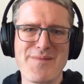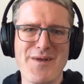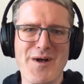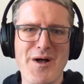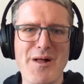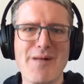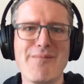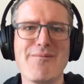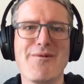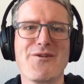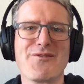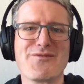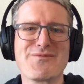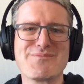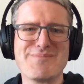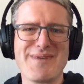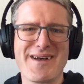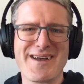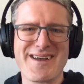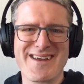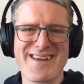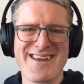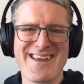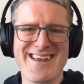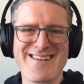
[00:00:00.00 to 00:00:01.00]
almost
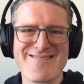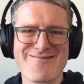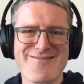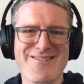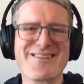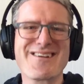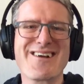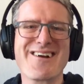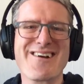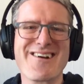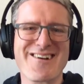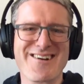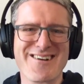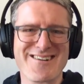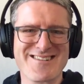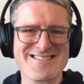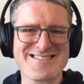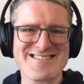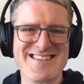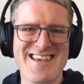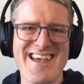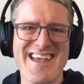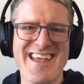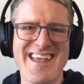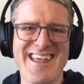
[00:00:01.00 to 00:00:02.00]
in return,
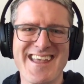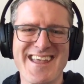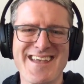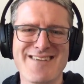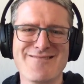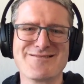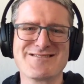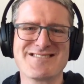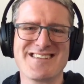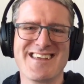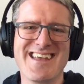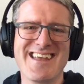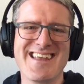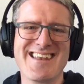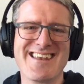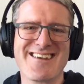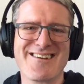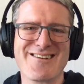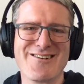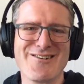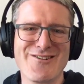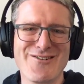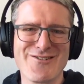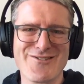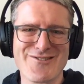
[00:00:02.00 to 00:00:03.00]
saying it was in
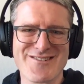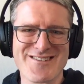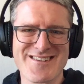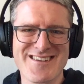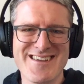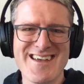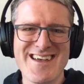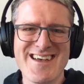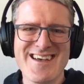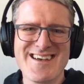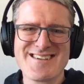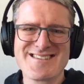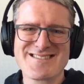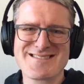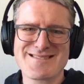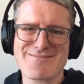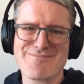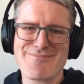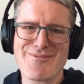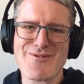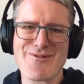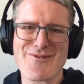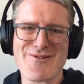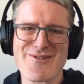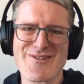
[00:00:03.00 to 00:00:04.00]
an
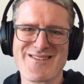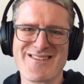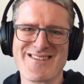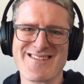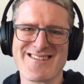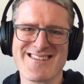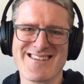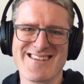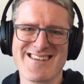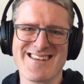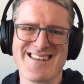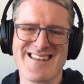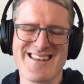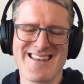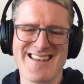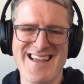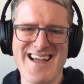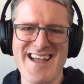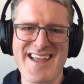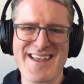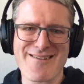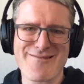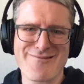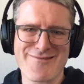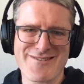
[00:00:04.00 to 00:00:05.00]
unsupported
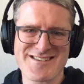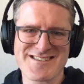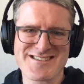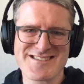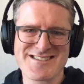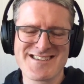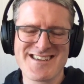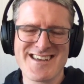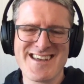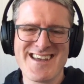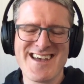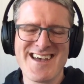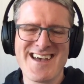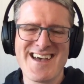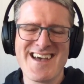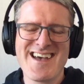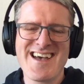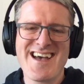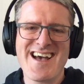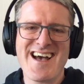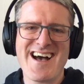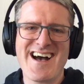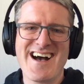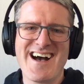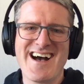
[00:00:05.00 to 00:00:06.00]
language.
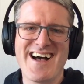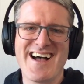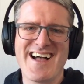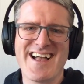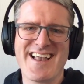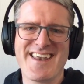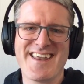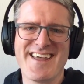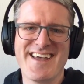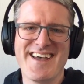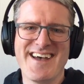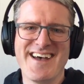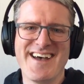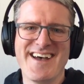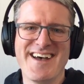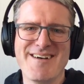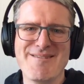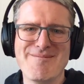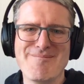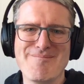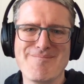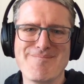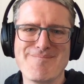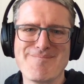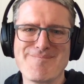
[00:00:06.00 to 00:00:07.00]

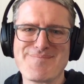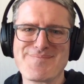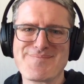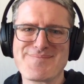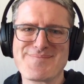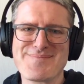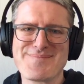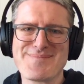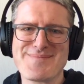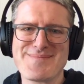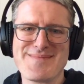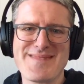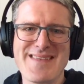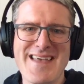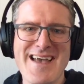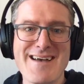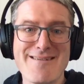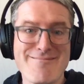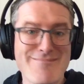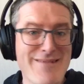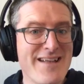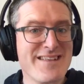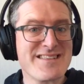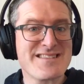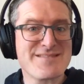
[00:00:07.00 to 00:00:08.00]
And
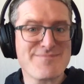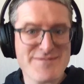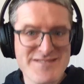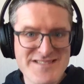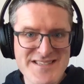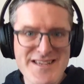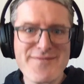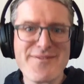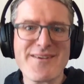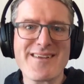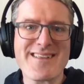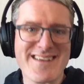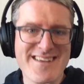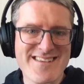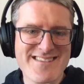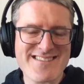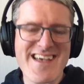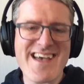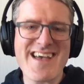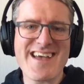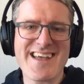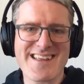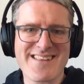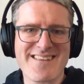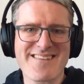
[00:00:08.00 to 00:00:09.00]
yeah, and specifically
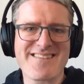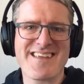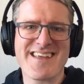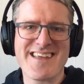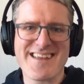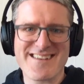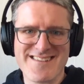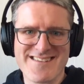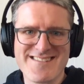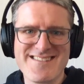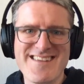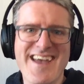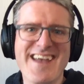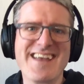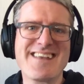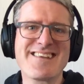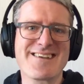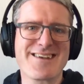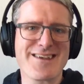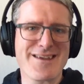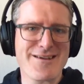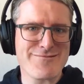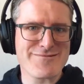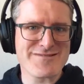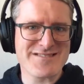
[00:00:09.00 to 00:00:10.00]
saying that they had
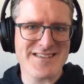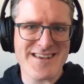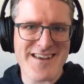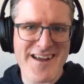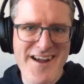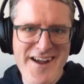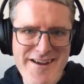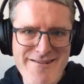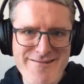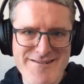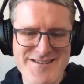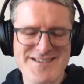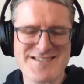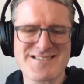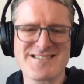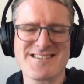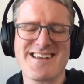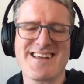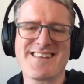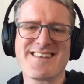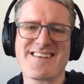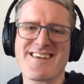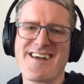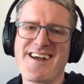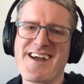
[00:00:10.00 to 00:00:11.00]
detected it was in Irish
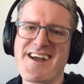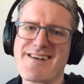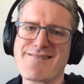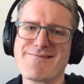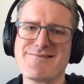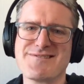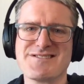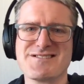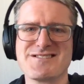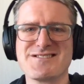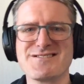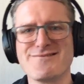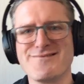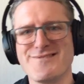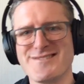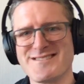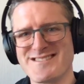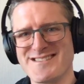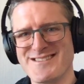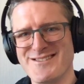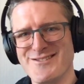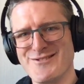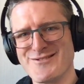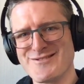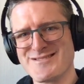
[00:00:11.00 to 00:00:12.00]
and that Irish
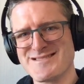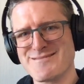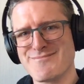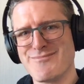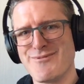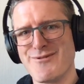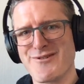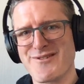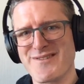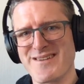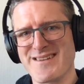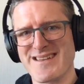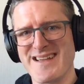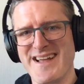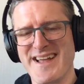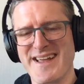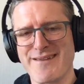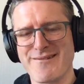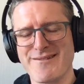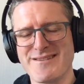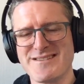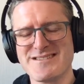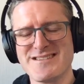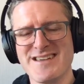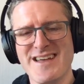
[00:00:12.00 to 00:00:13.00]
was an unsupported
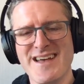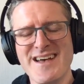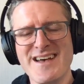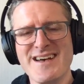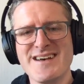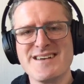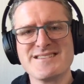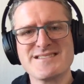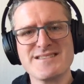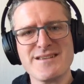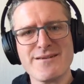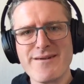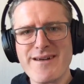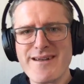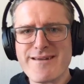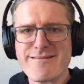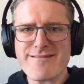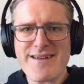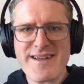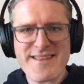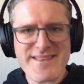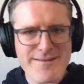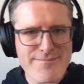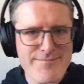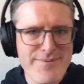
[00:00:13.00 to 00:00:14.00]
language. So I
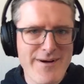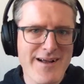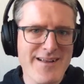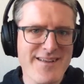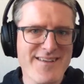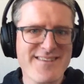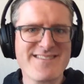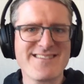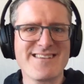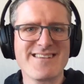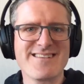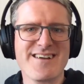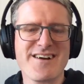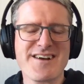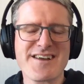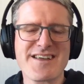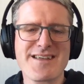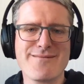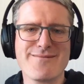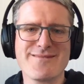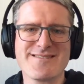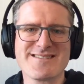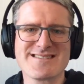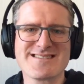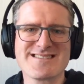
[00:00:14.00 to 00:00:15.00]
read the policy
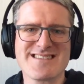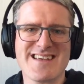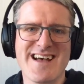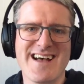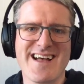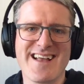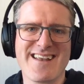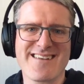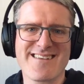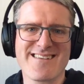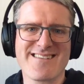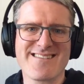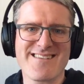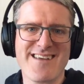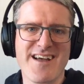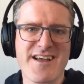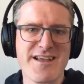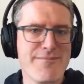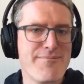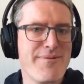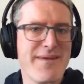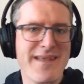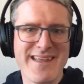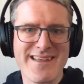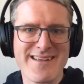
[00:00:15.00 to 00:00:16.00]
documents and I
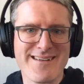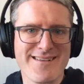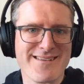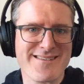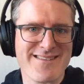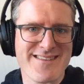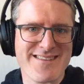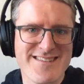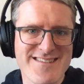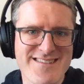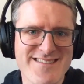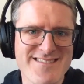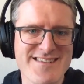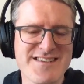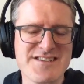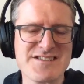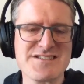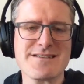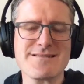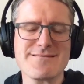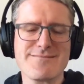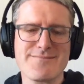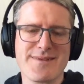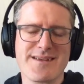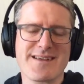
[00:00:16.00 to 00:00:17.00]
appealed the
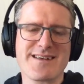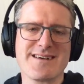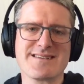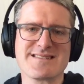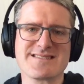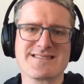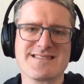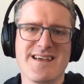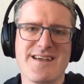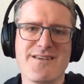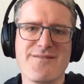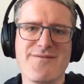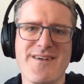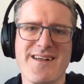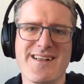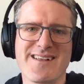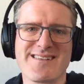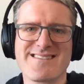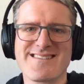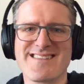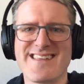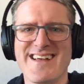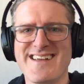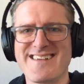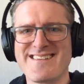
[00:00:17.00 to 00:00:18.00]
decision because I
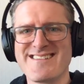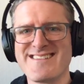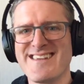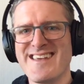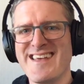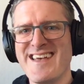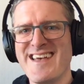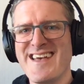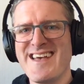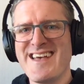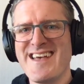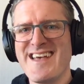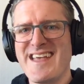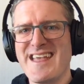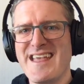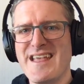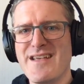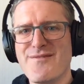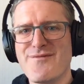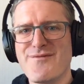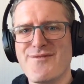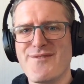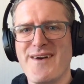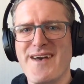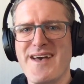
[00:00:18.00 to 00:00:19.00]
felt that
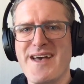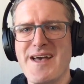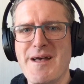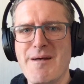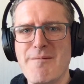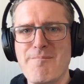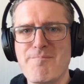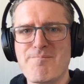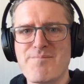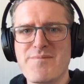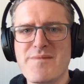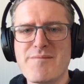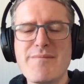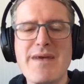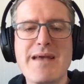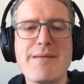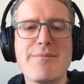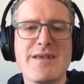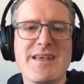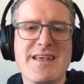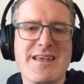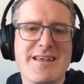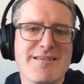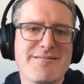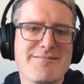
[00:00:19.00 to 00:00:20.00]
if
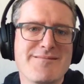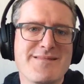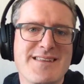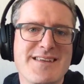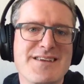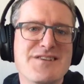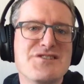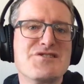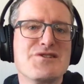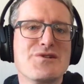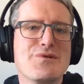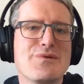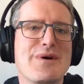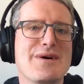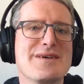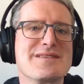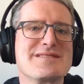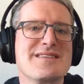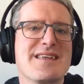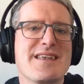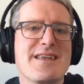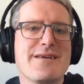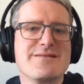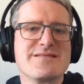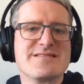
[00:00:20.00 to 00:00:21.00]
maybe the issue
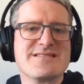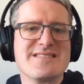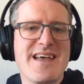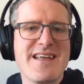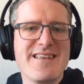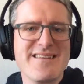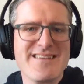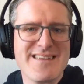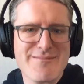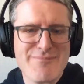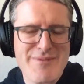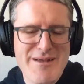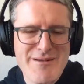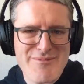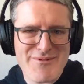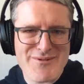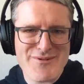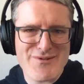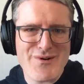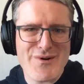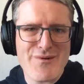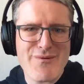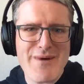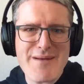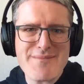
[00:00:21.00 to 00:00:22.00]
was that I was sending people
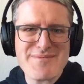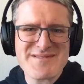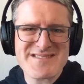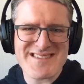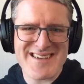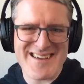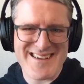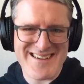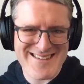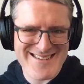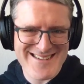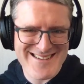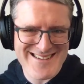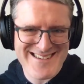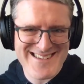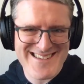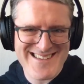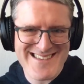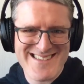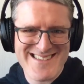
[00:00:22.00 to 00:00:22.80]
to a website